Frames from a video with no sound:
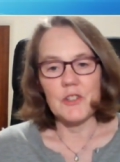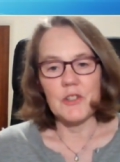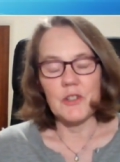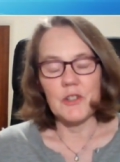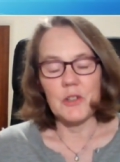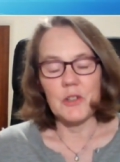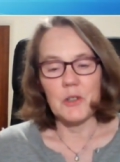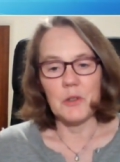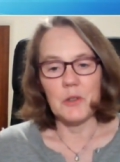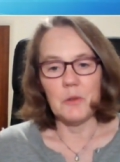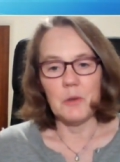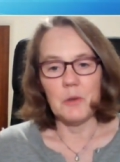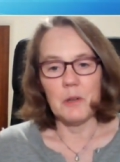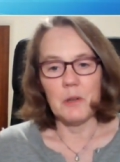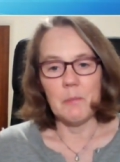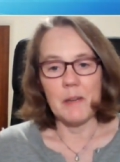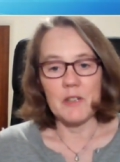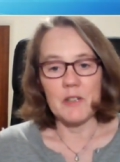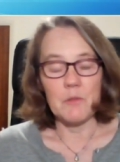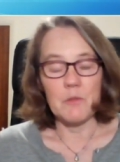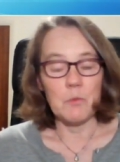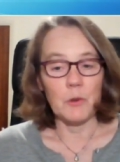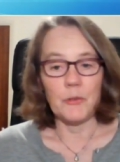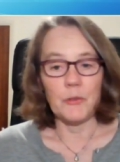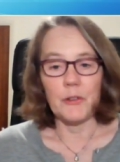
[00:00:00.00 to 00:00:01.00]
to
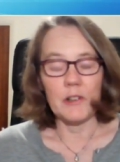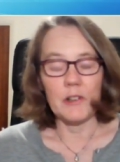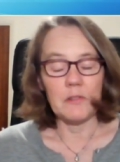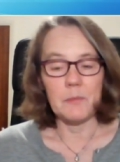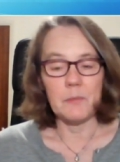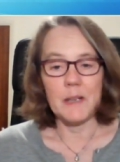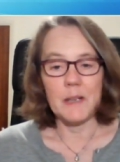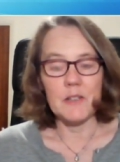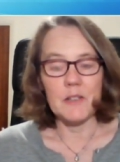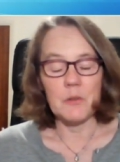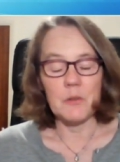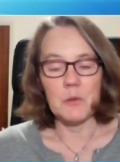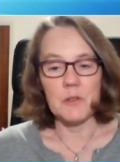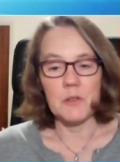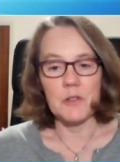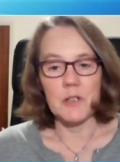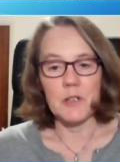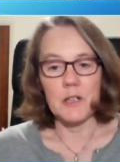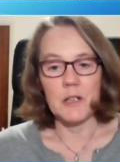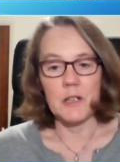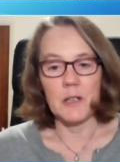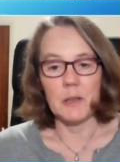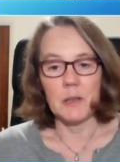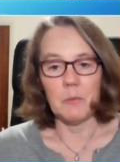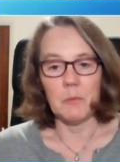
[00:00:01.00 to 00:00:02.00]
imagine oneself back to a
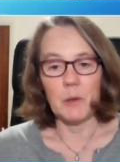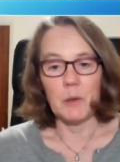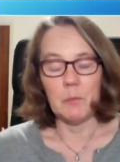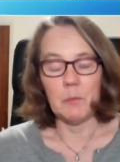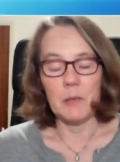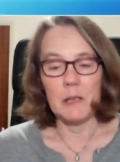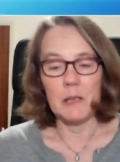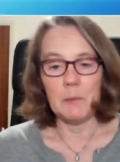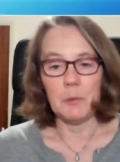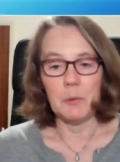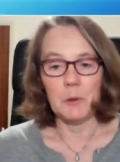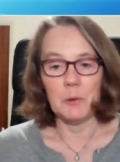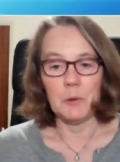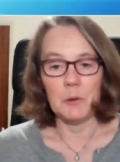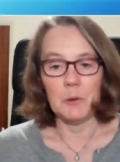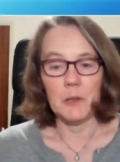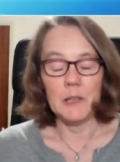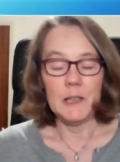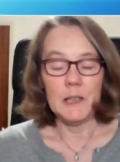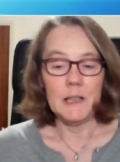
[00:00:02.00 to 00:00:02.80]
time when people